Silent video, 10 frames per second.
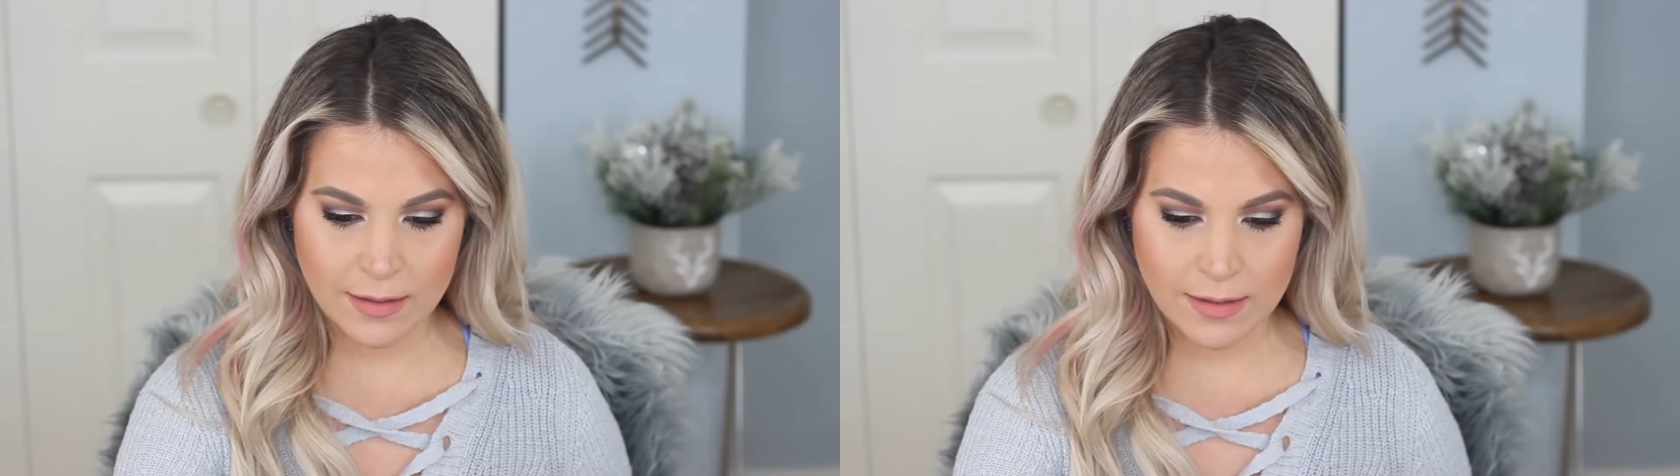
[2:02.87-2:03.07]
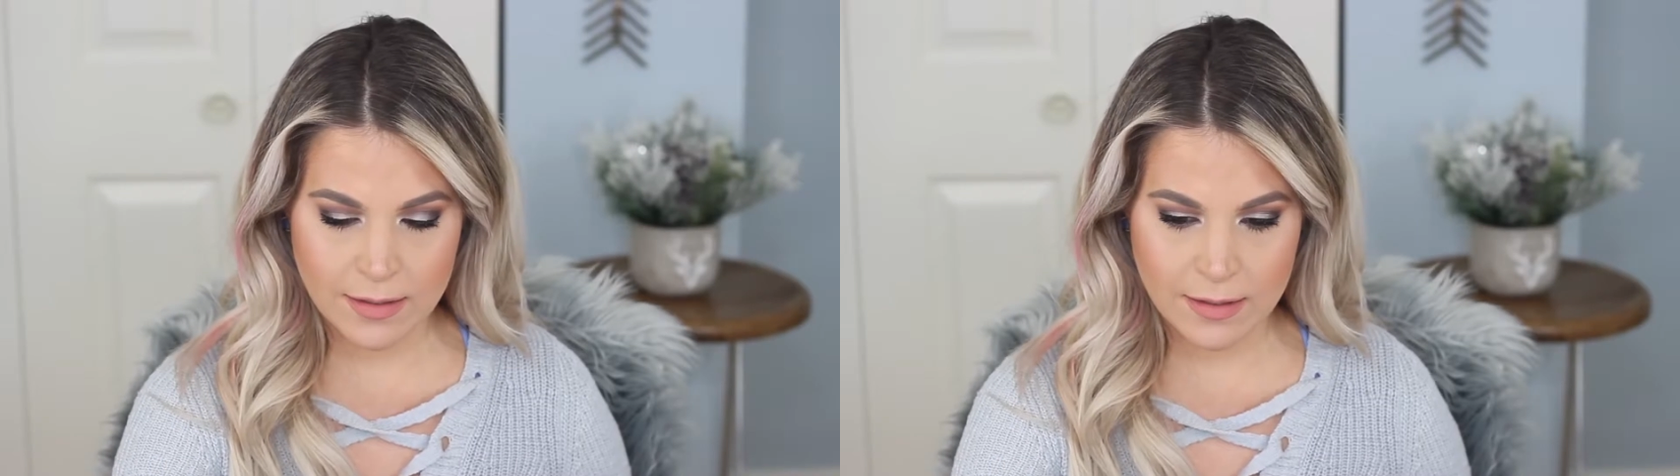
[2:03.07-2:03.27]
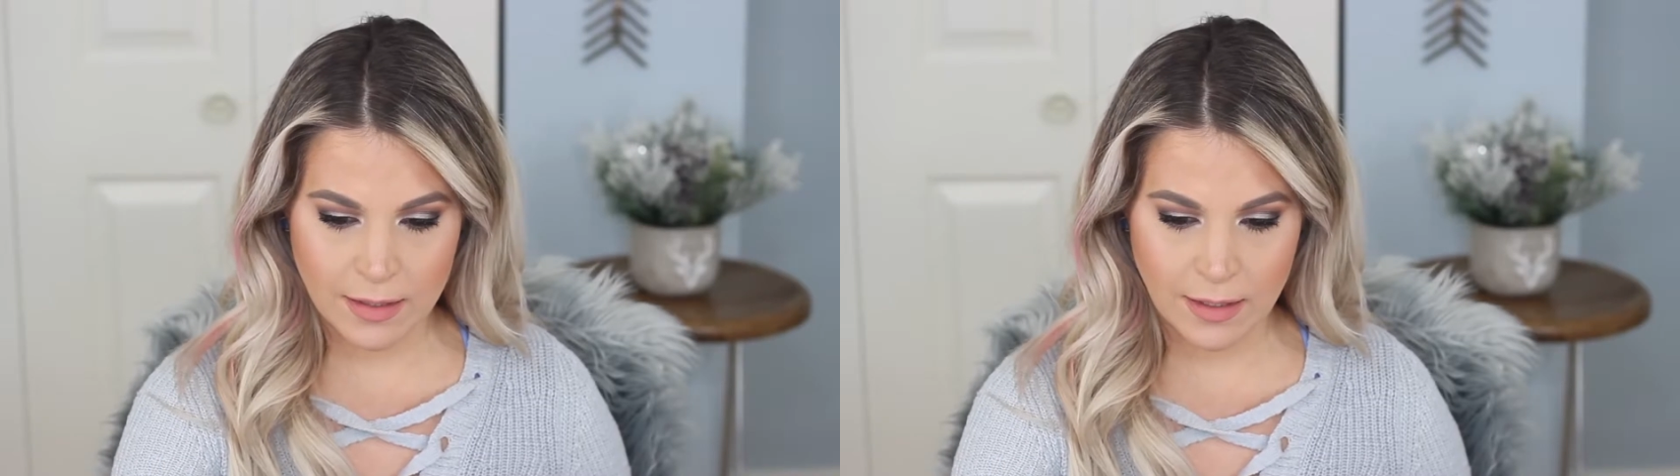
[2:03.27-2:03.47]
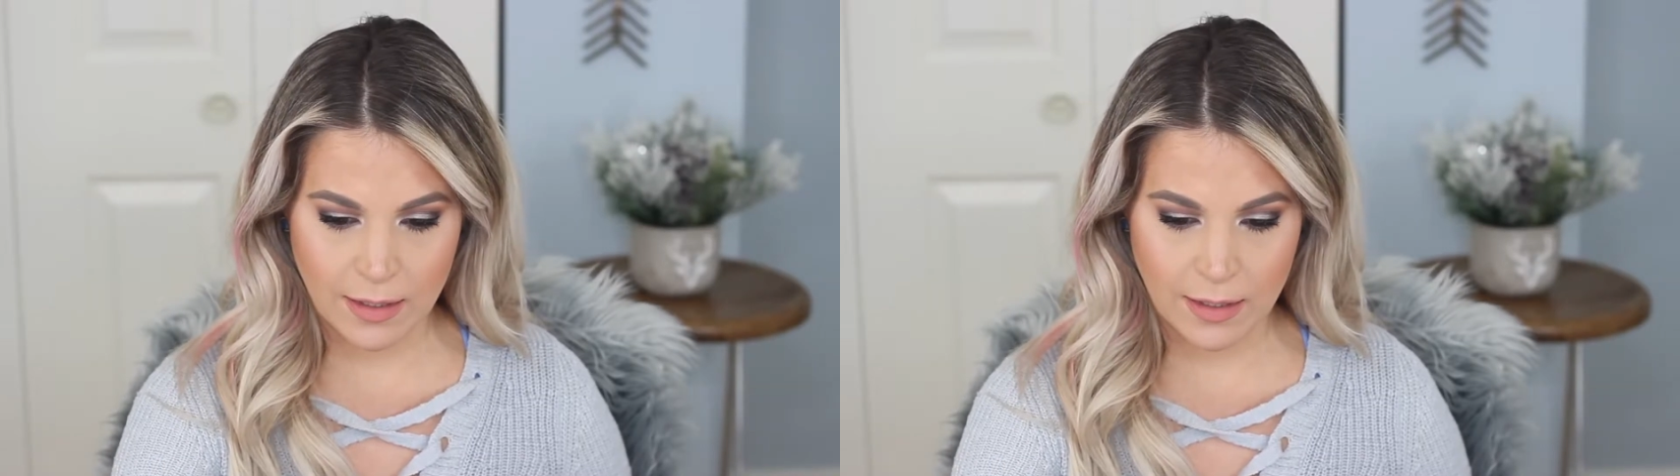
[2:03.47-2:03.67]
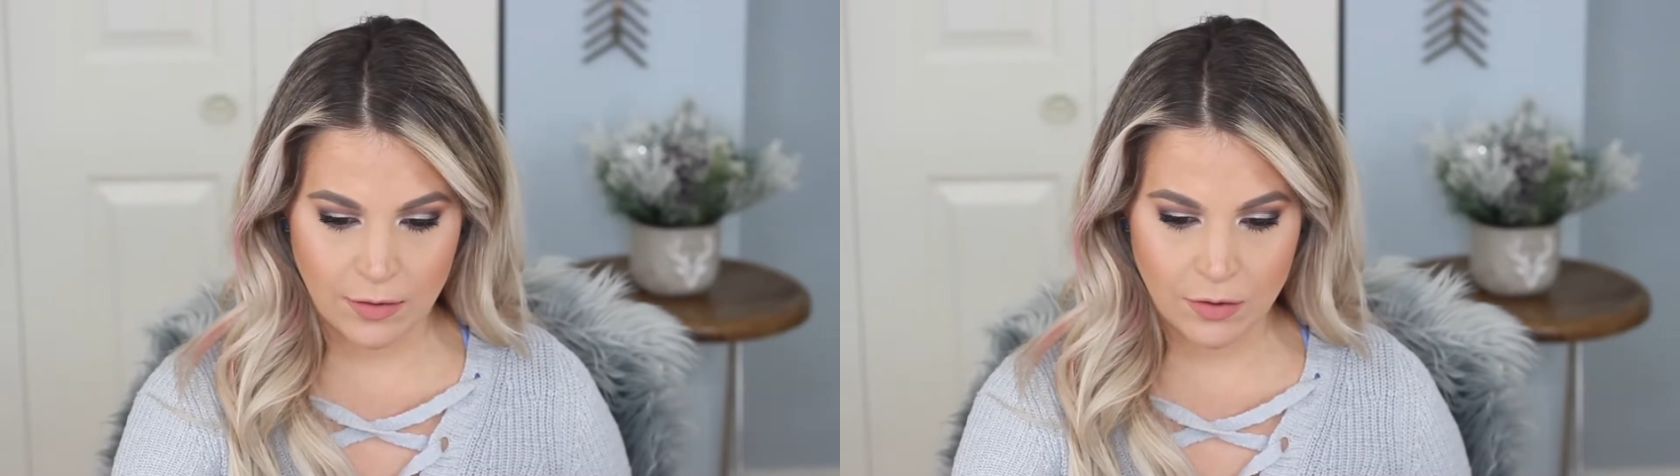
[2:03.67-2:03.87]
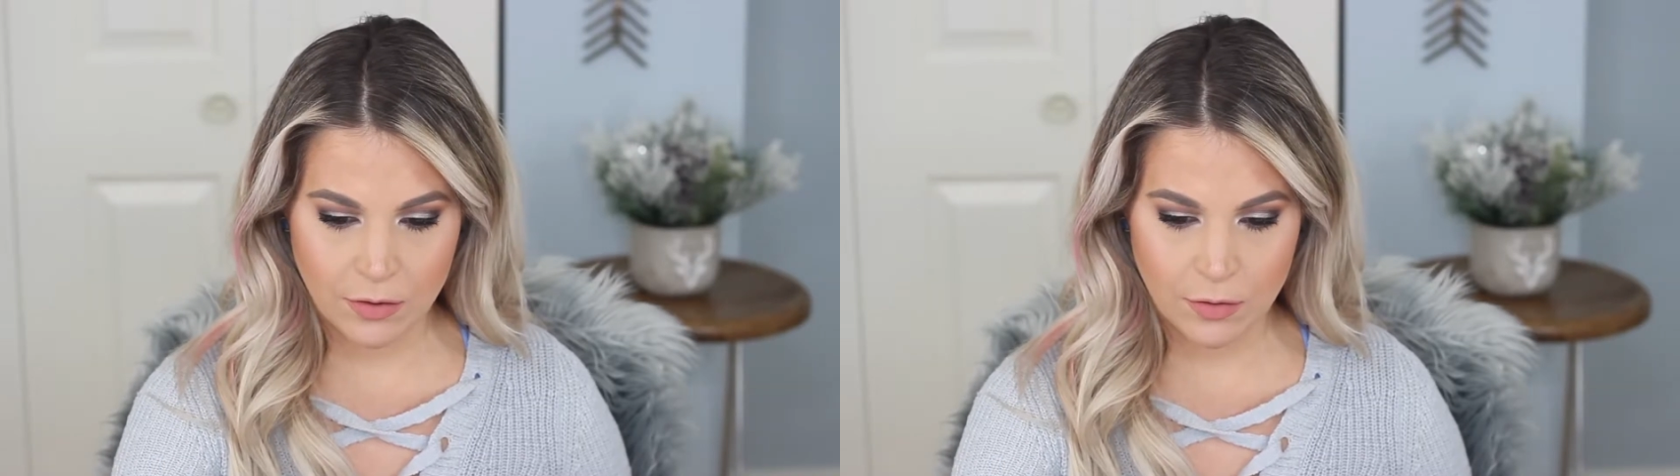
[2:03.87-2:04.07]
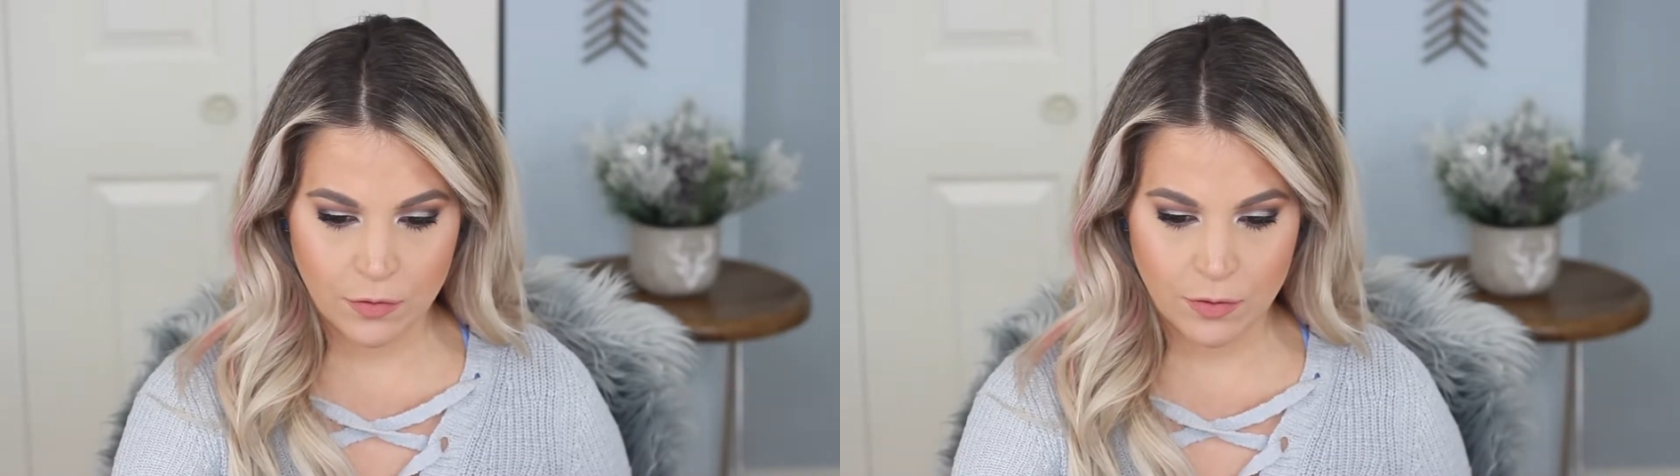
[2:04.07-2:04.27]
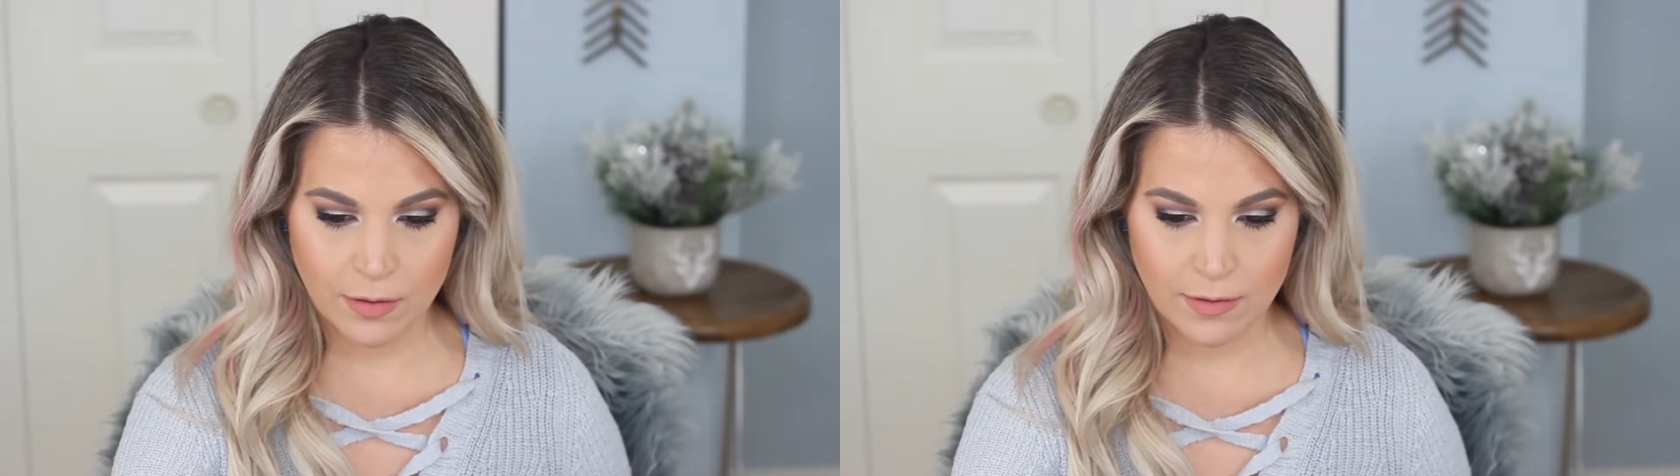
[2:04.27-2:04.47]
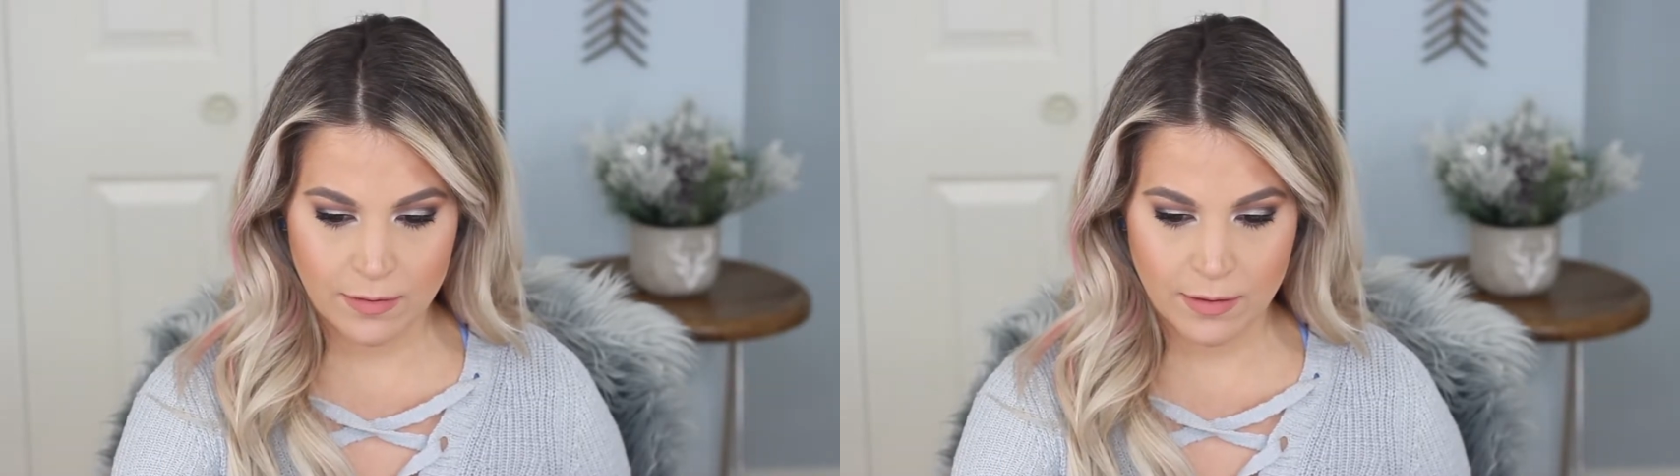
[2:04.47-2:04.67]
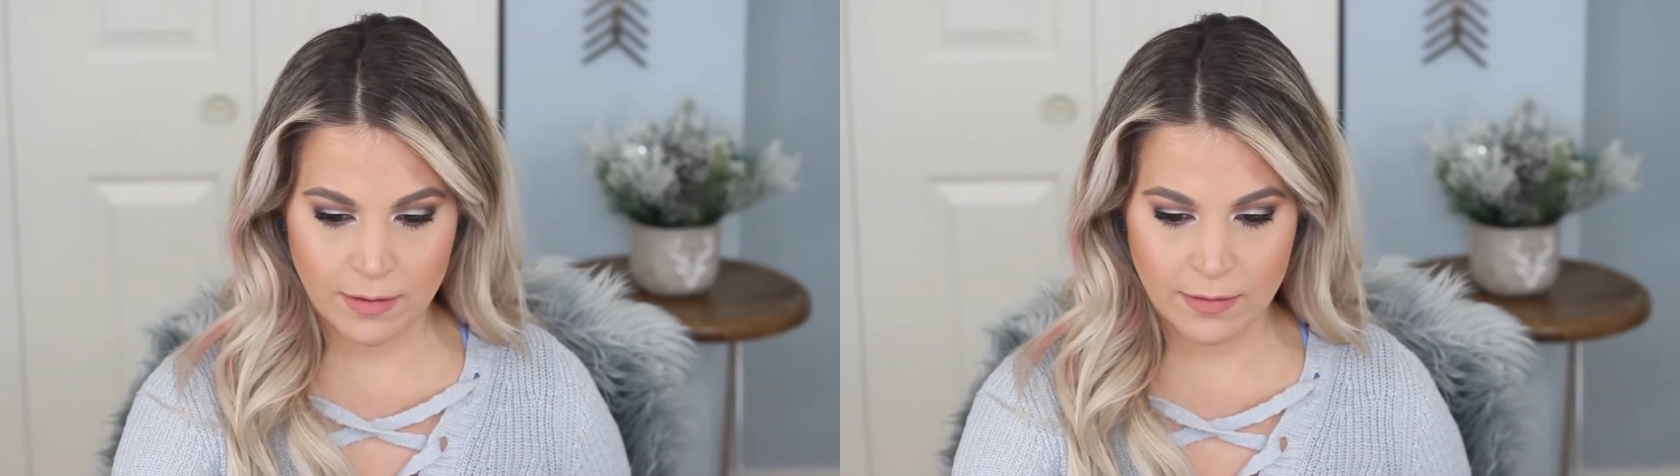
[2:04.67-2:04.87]
let's see, 2, 4,
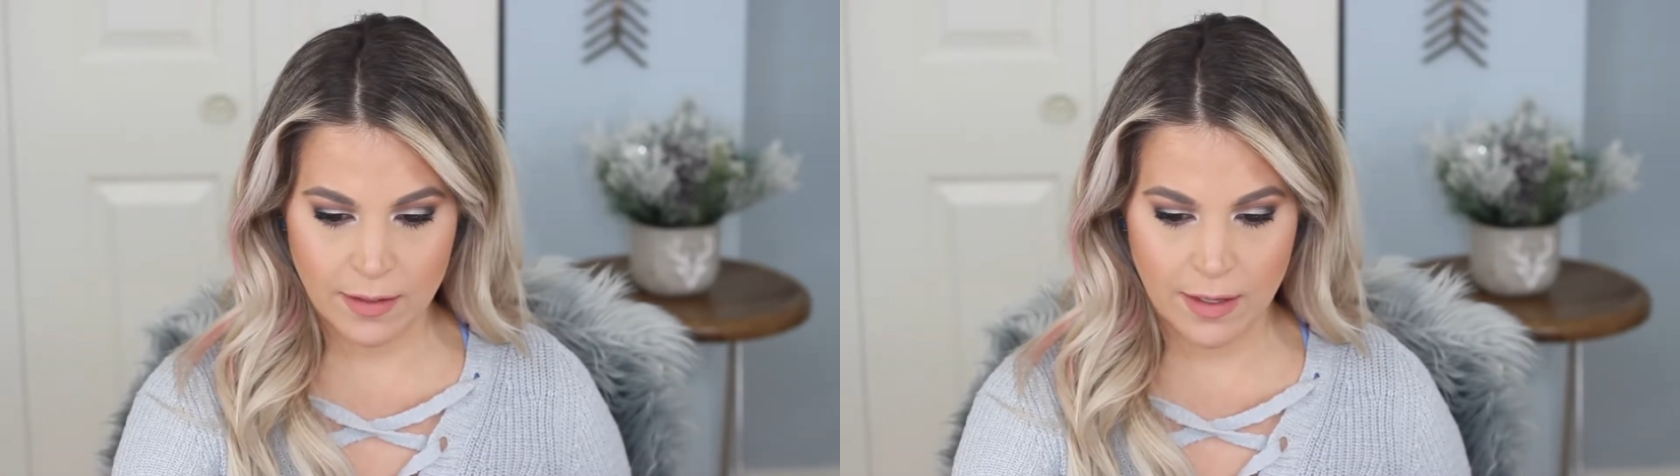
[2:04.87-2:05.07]
6,